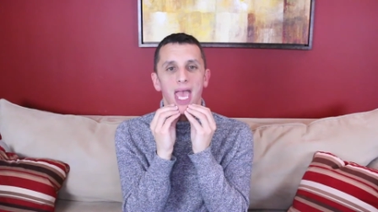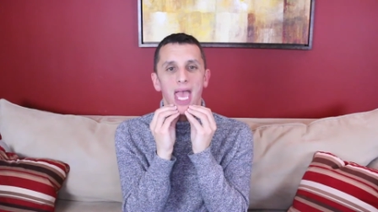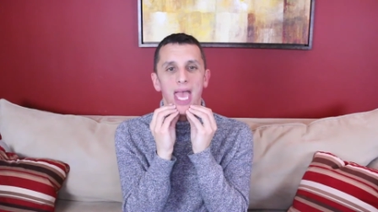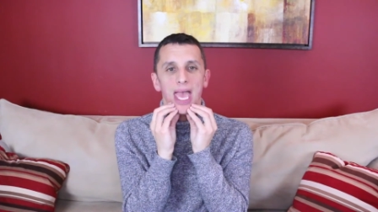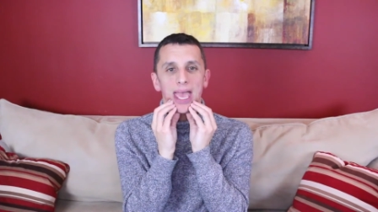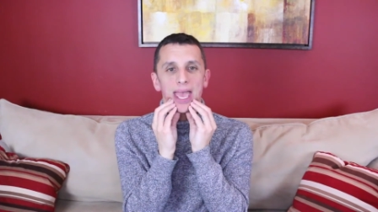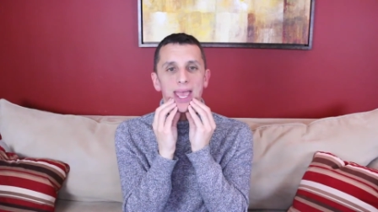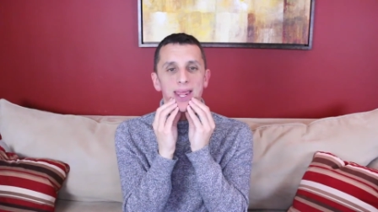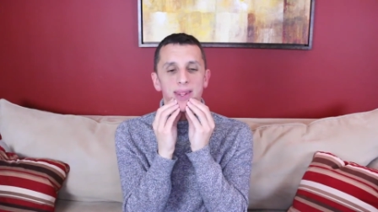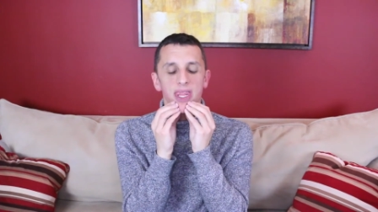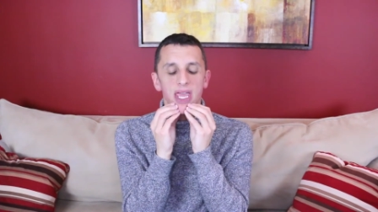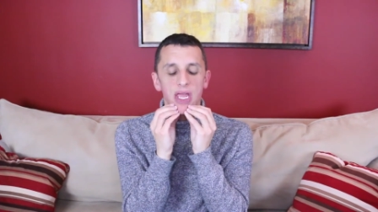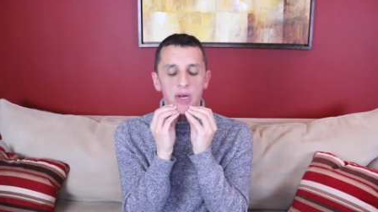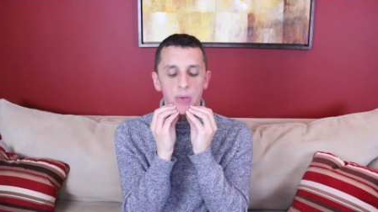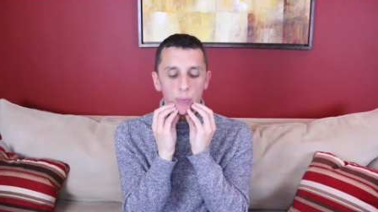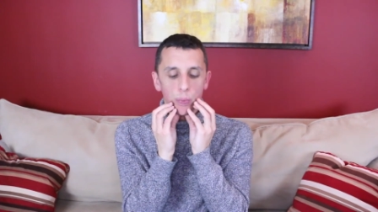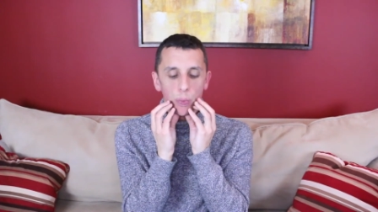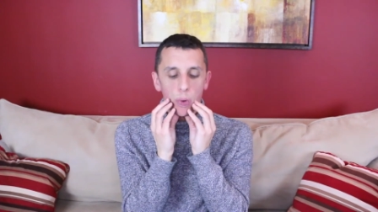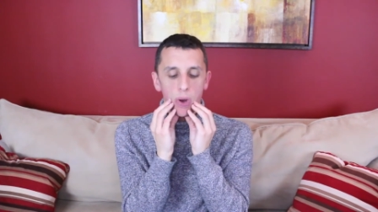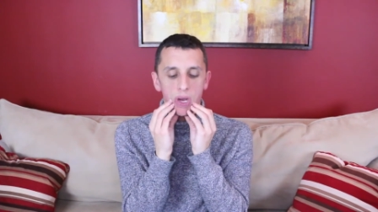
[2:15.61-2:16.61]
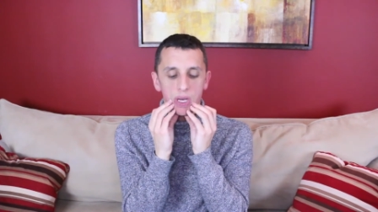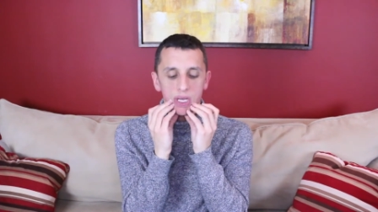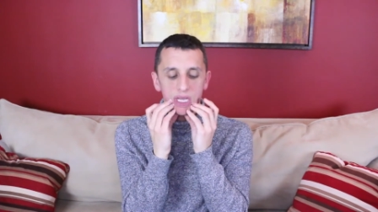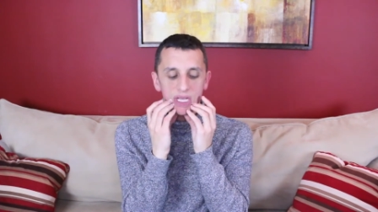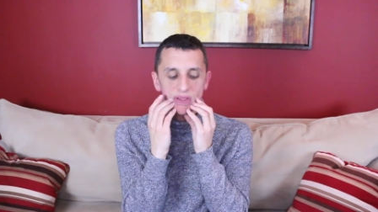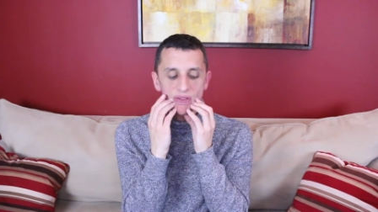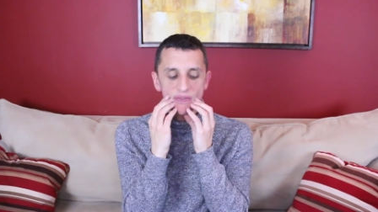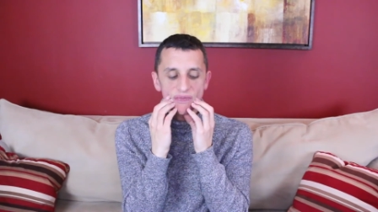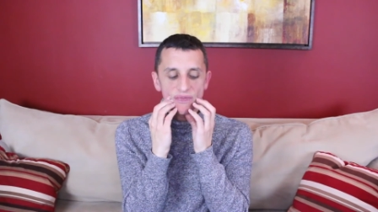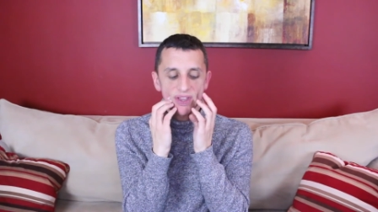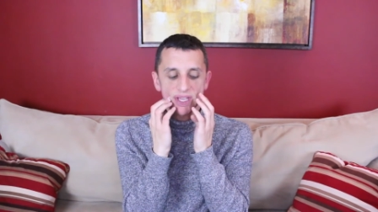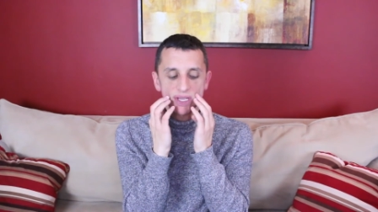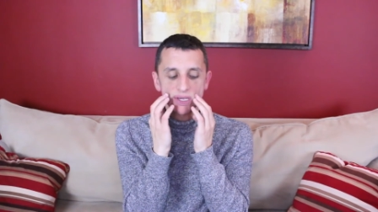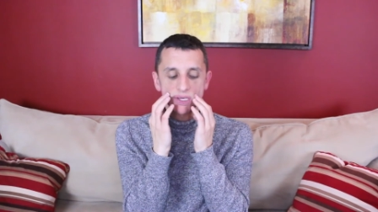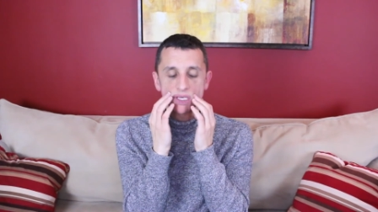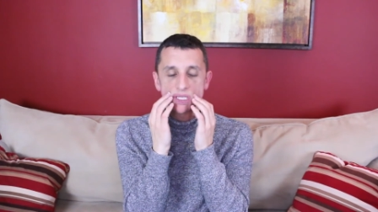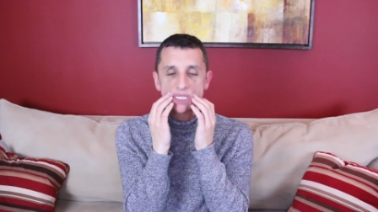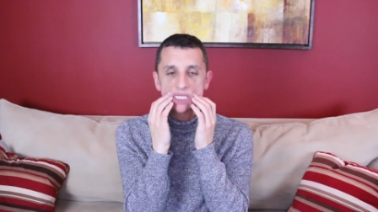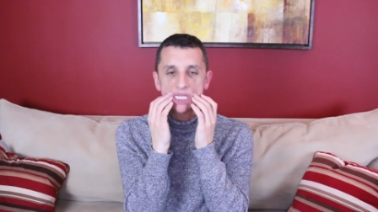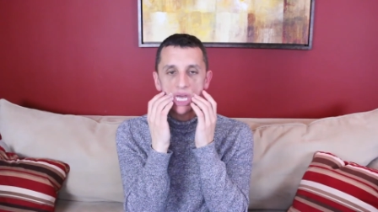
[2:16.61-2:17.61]
And then walking the
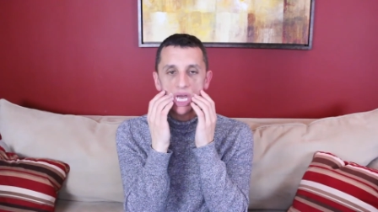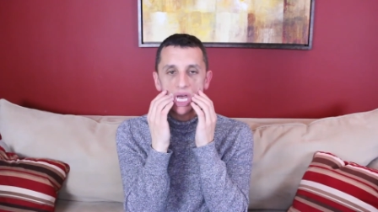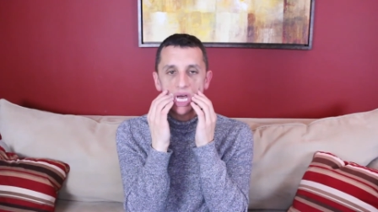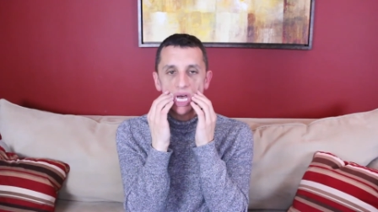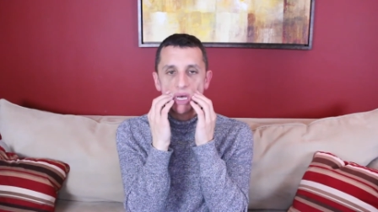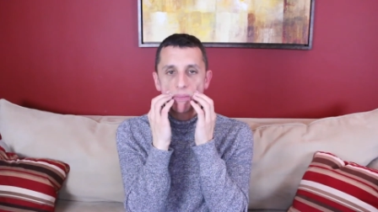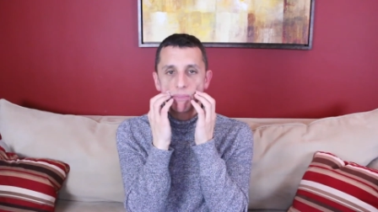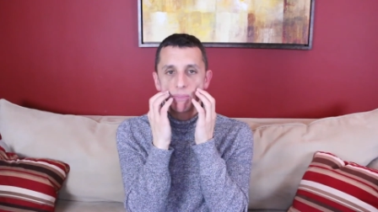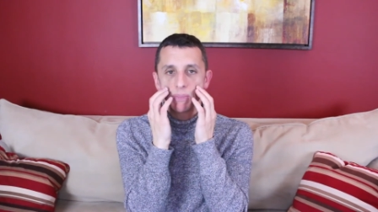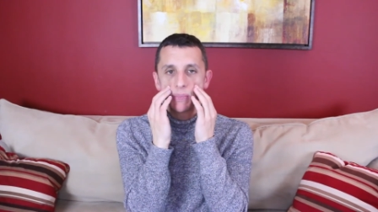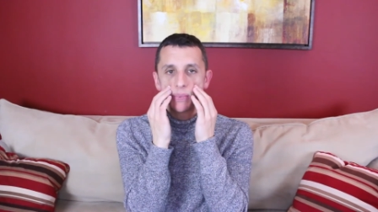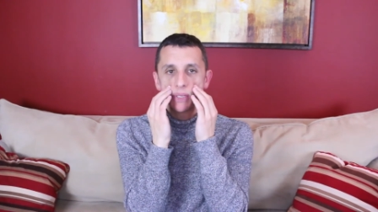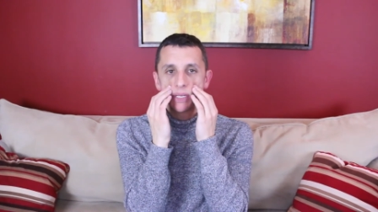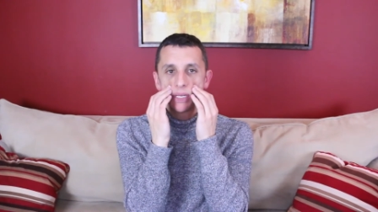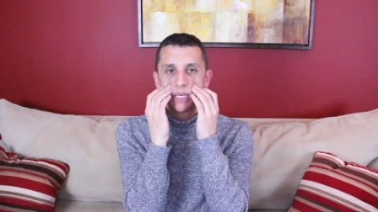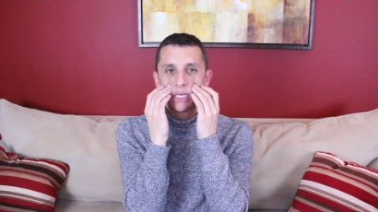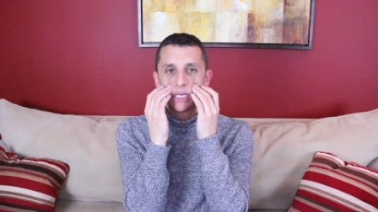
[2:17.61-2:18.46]
fingers up